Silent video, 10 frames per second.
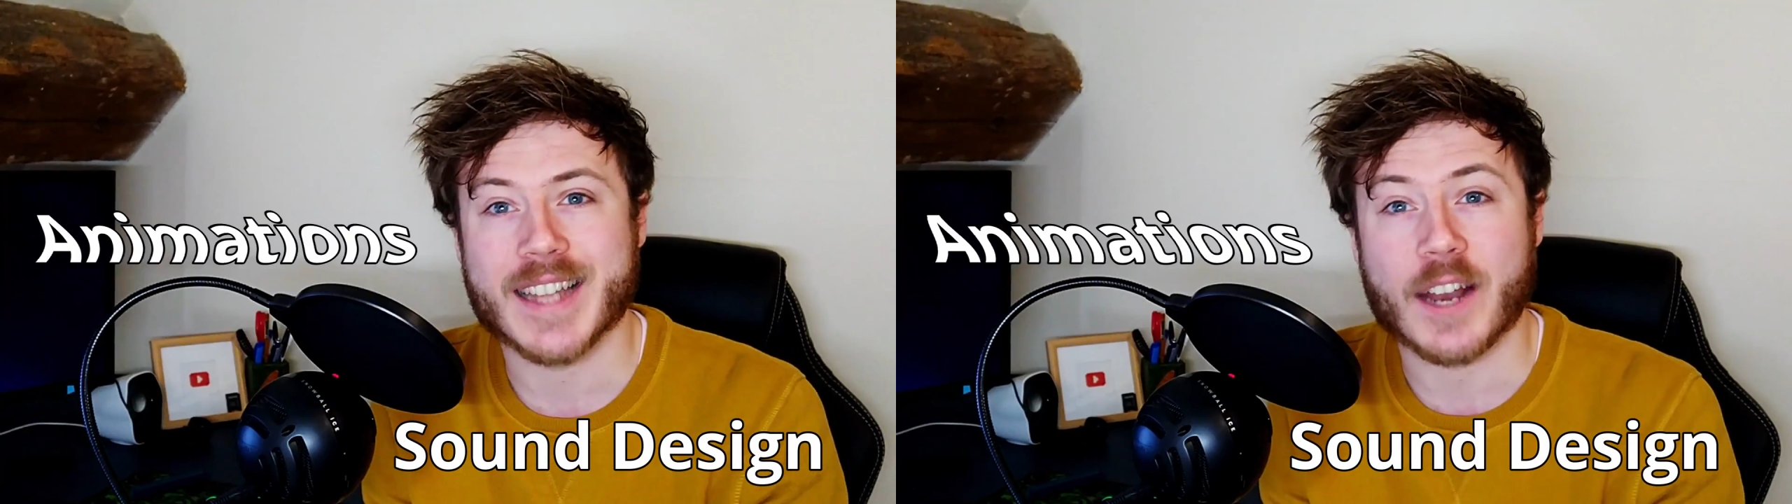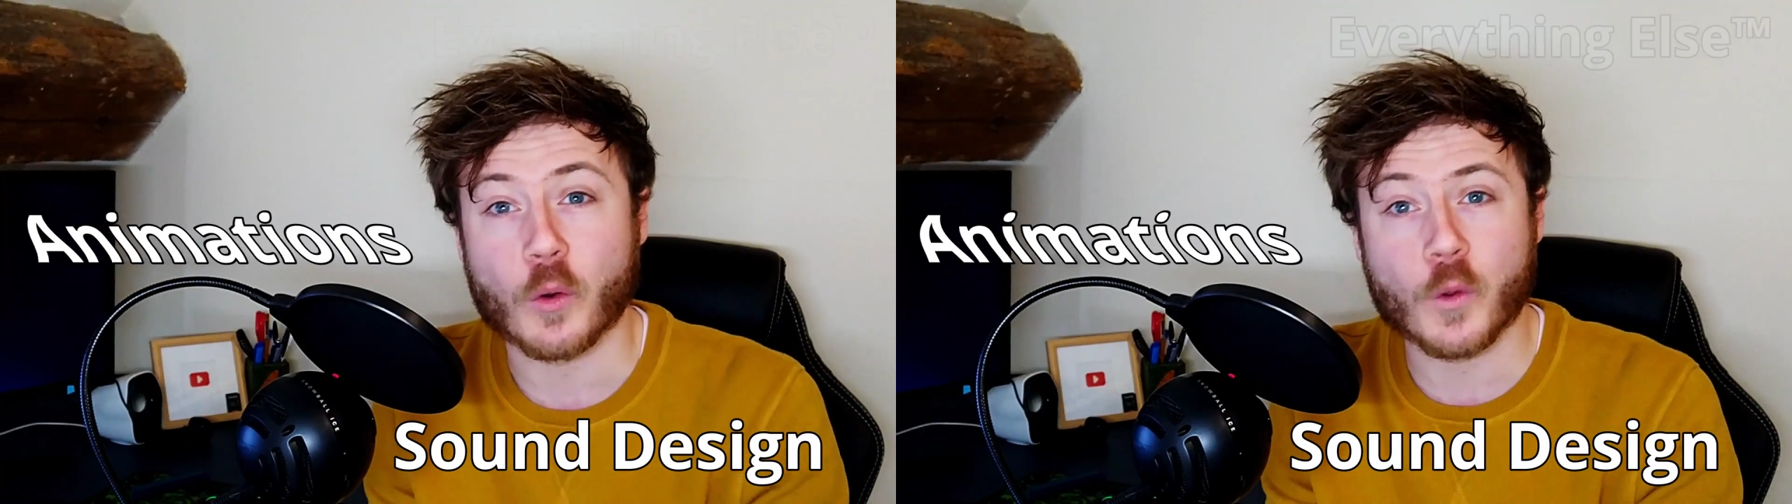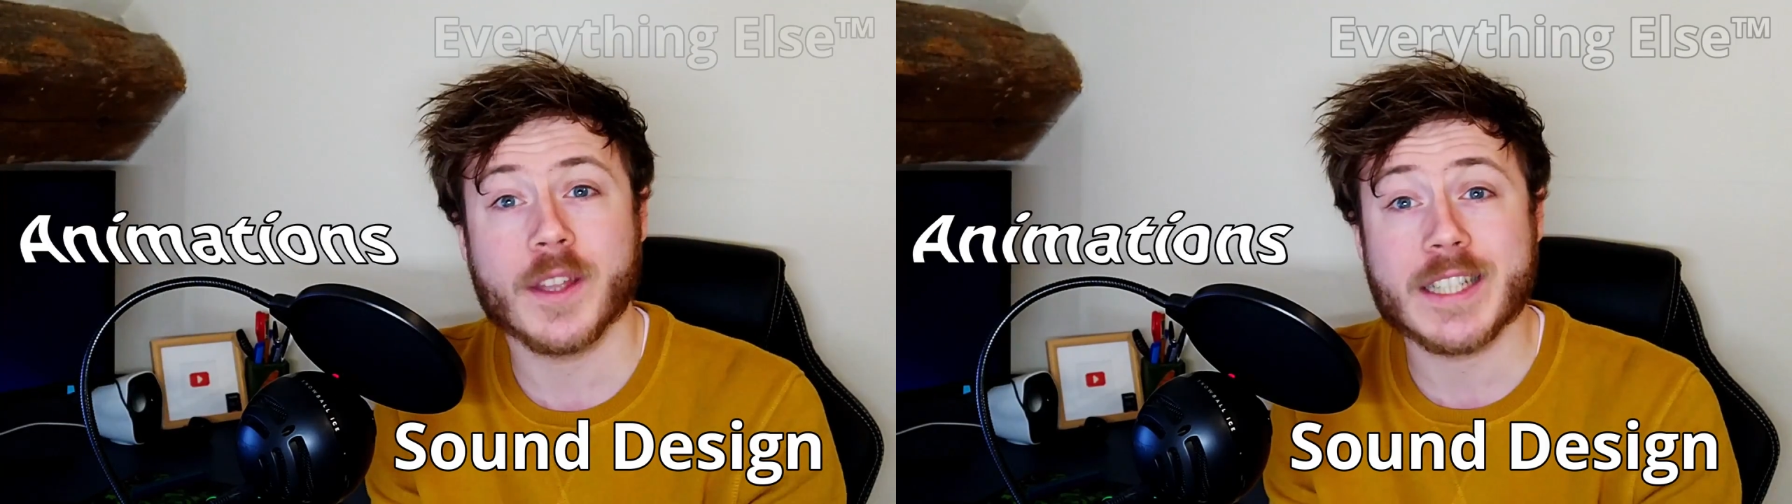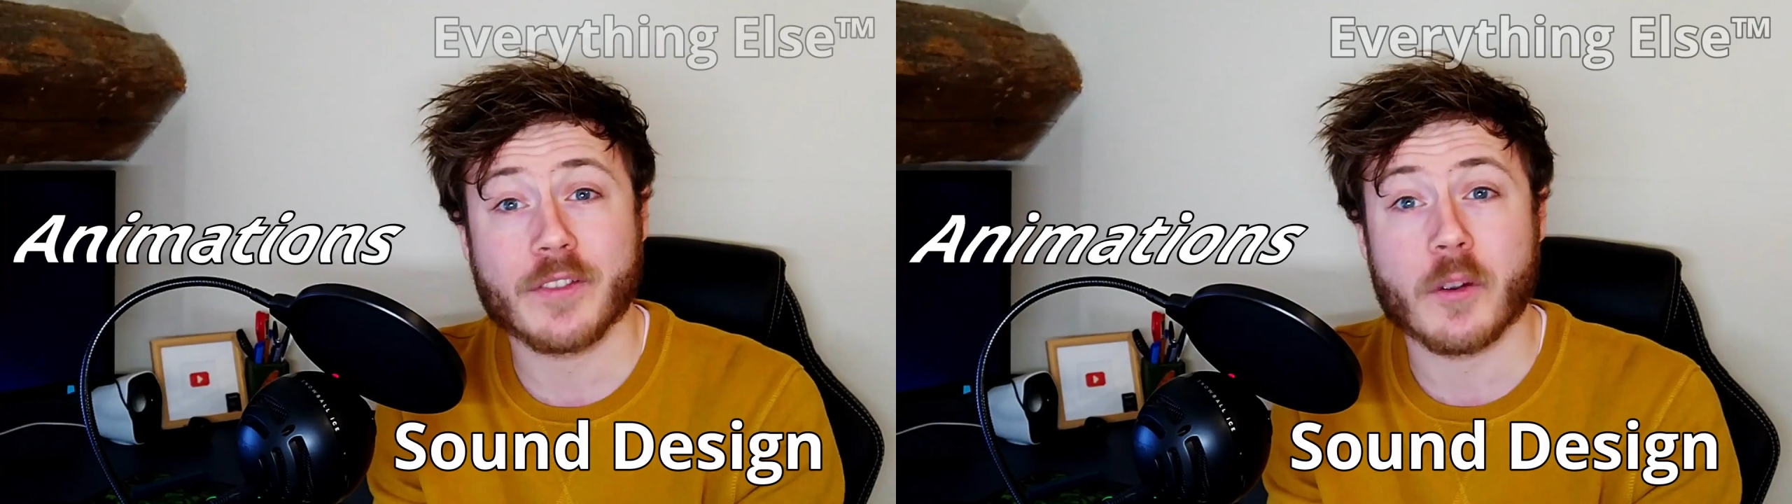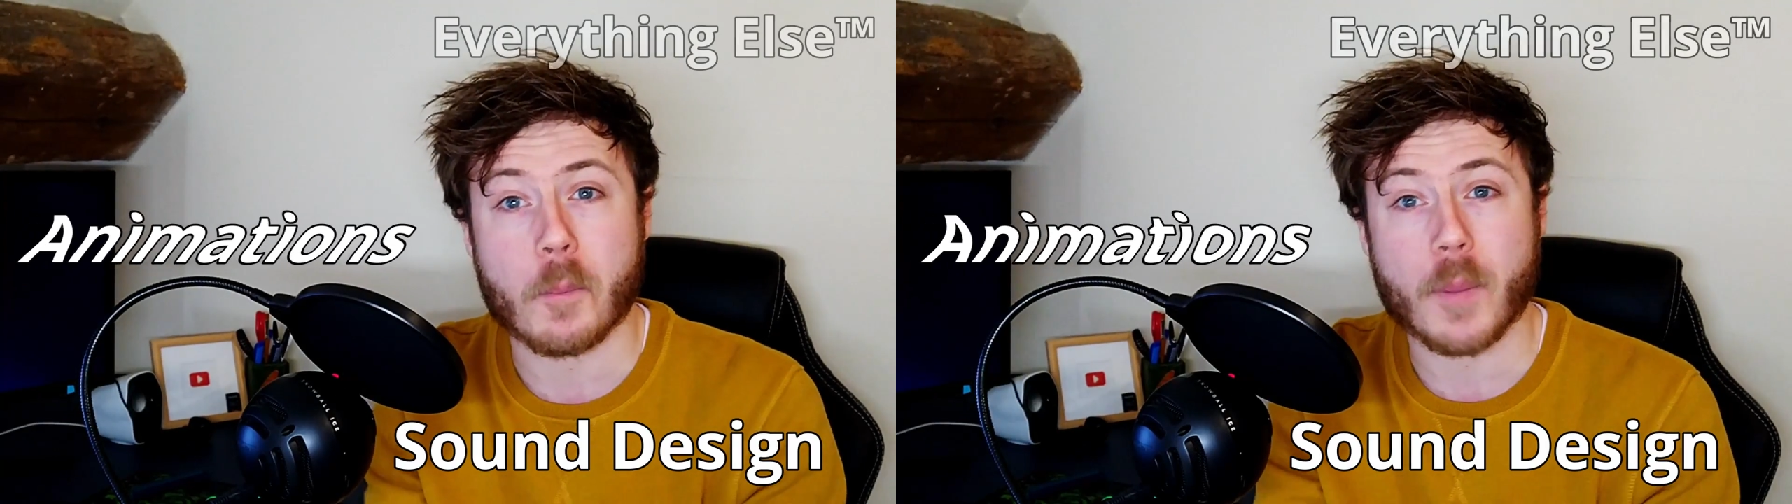and all the
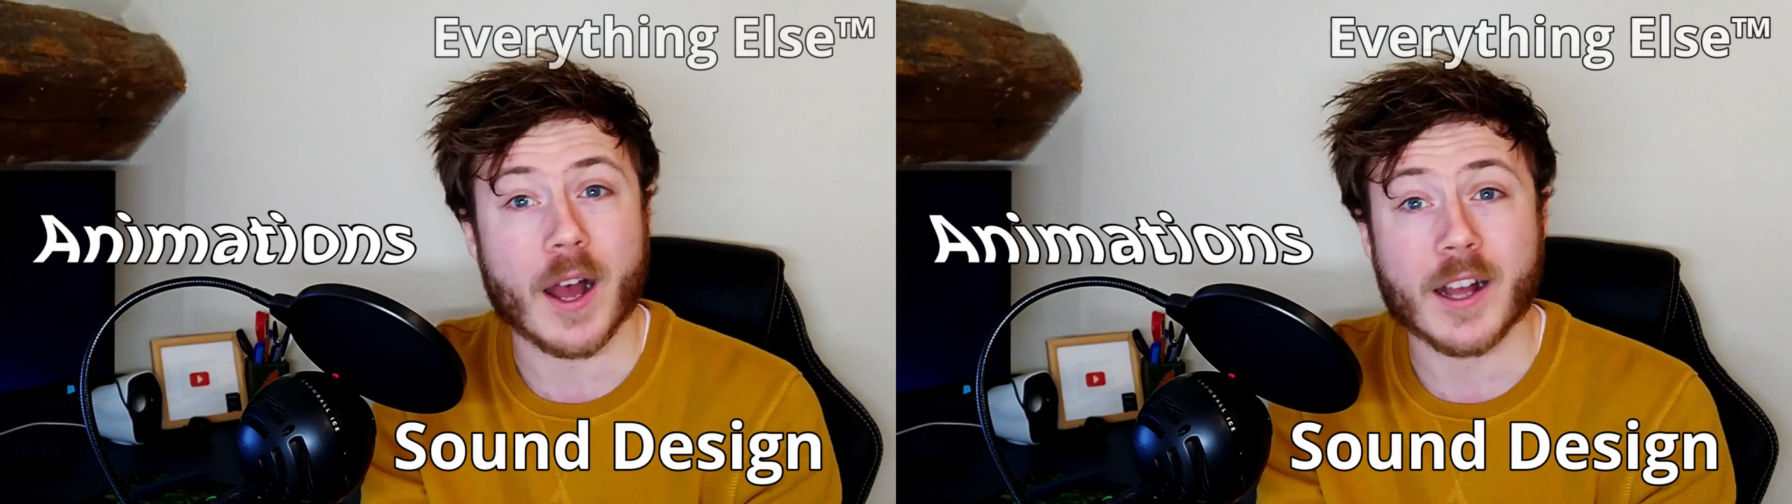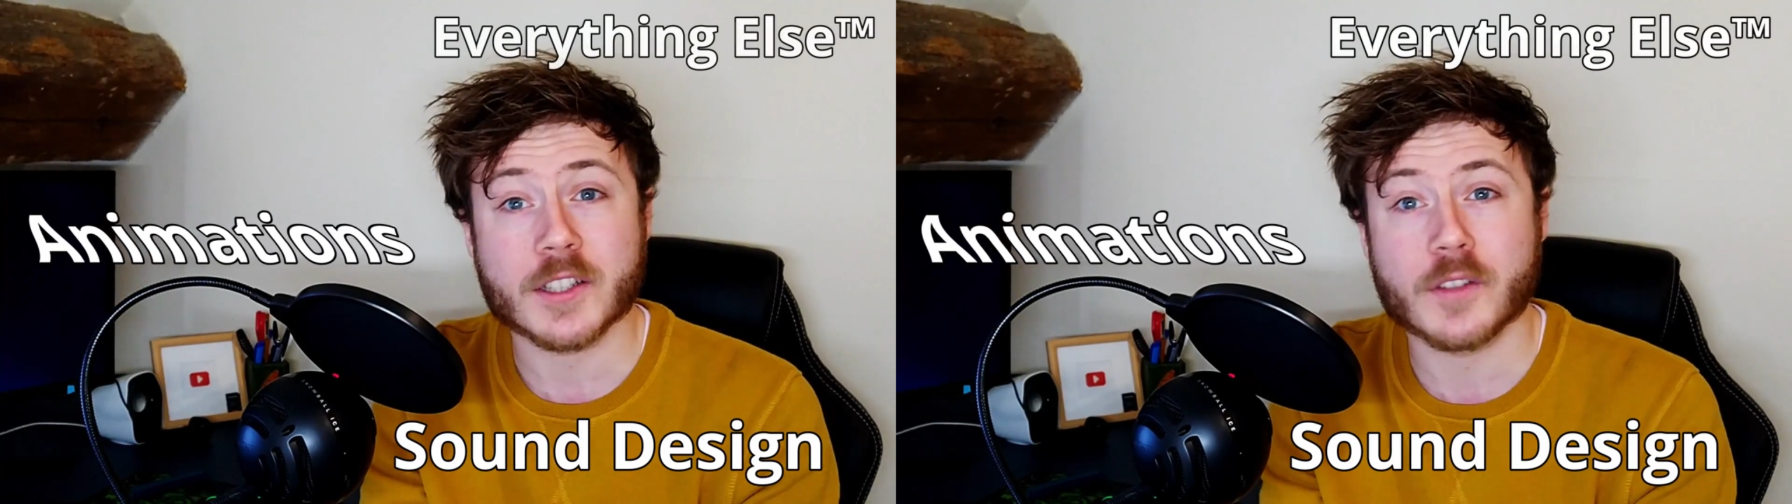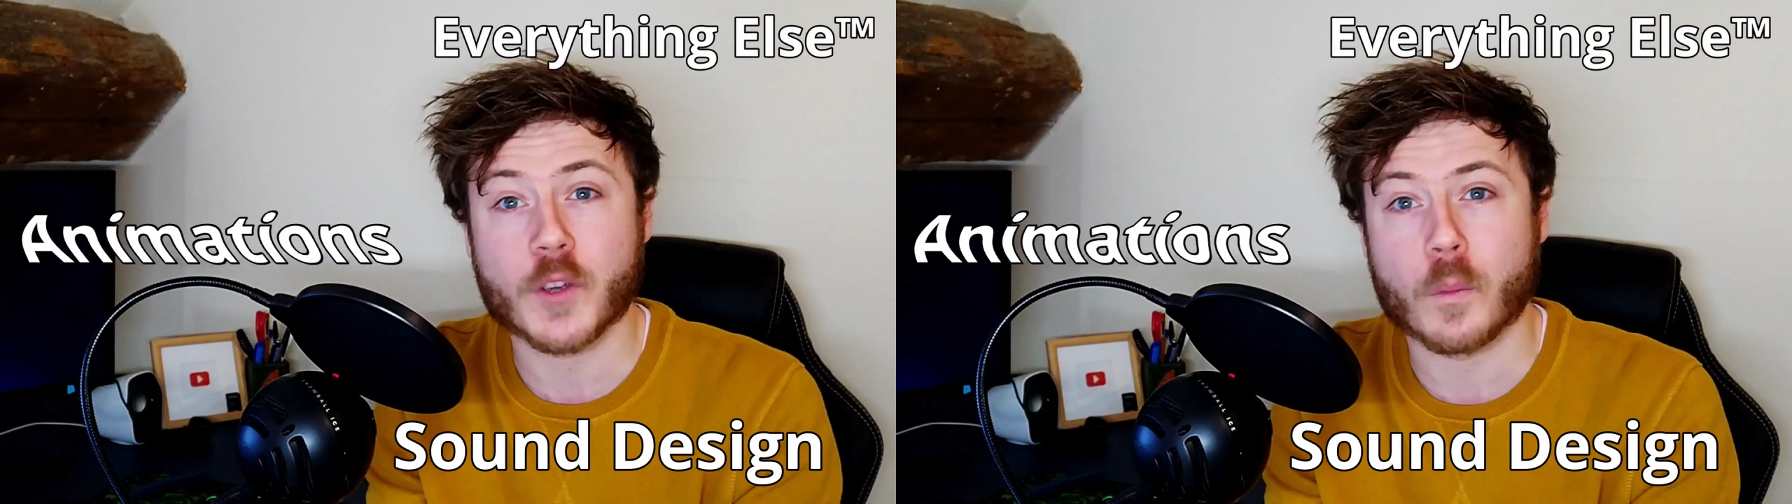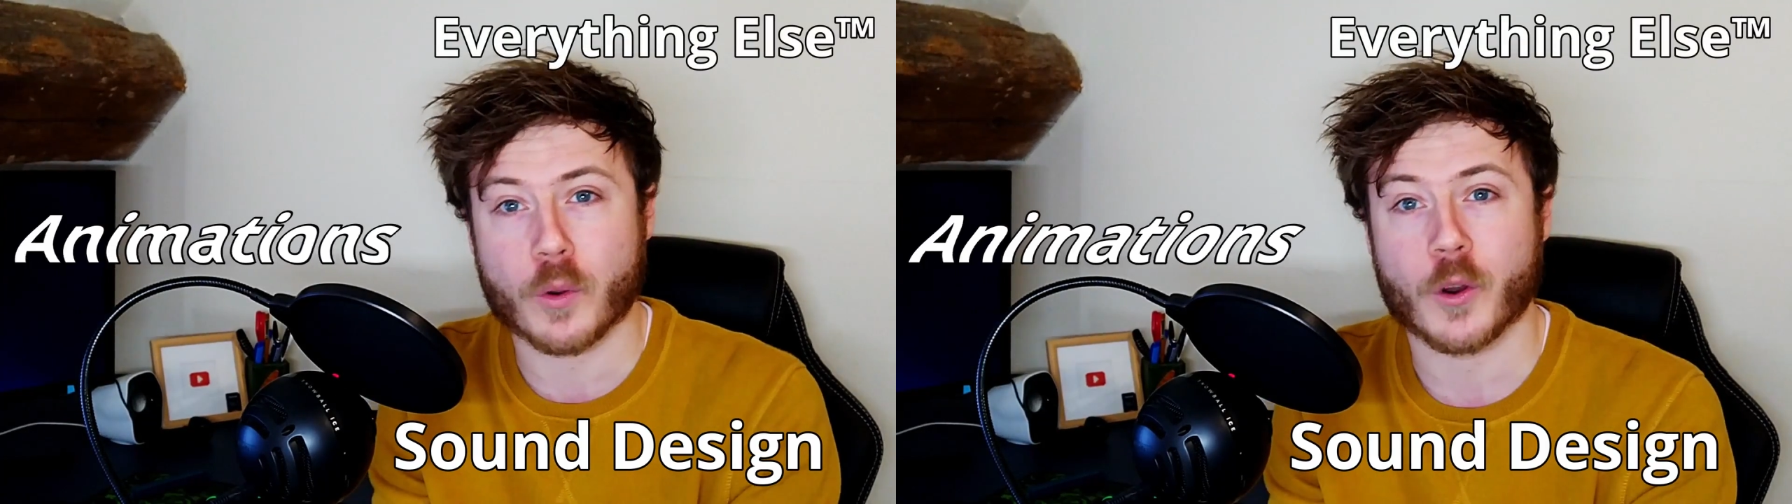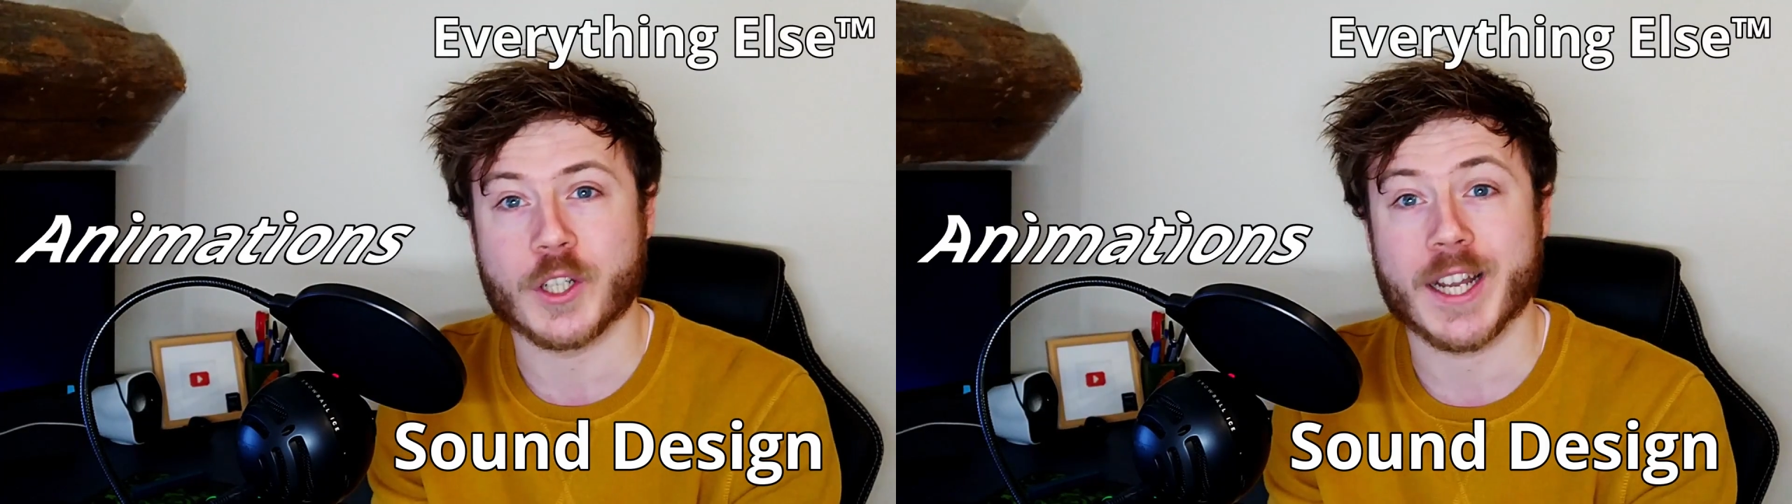different parts of your
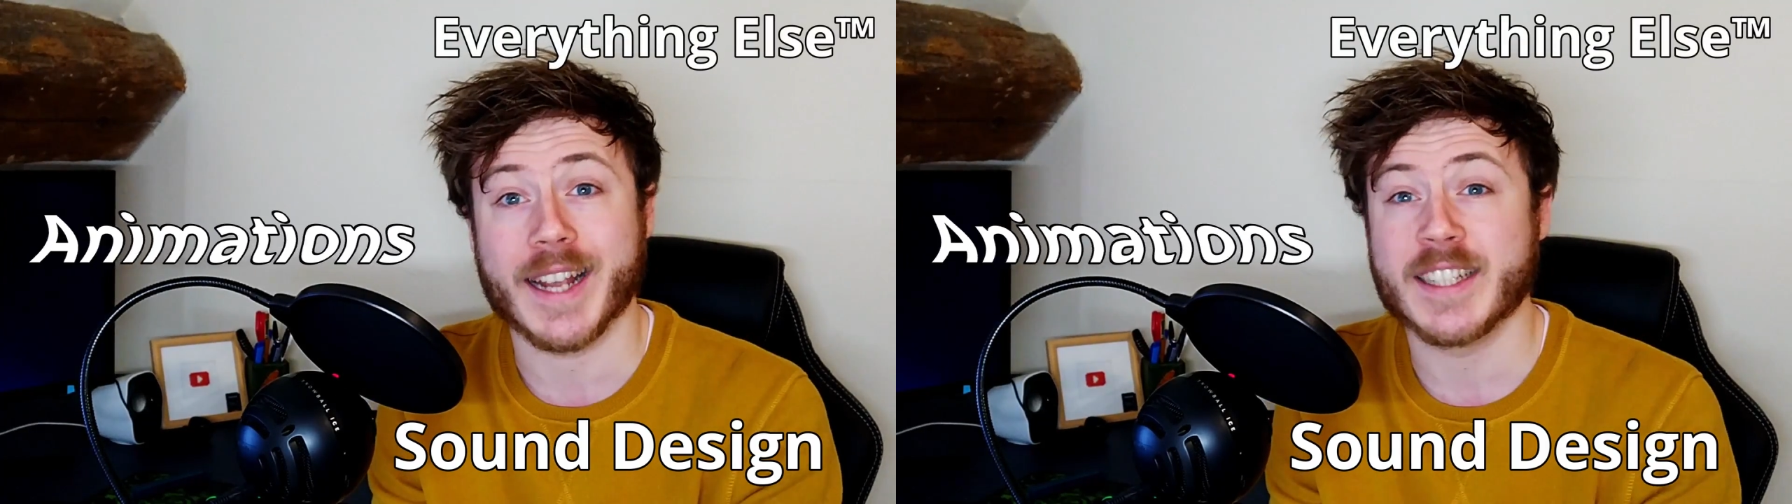project